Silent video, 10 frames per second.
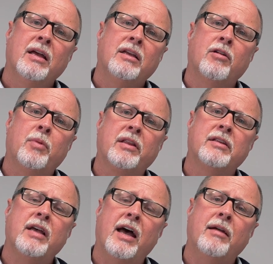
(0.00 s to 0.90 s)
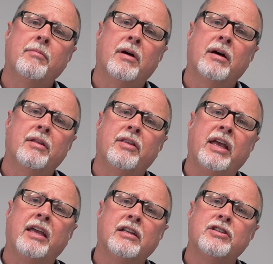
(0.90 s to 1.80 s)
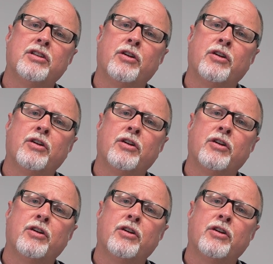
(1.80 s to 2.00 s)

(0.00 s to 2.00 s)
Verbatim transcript: you know, by the time uh, they get to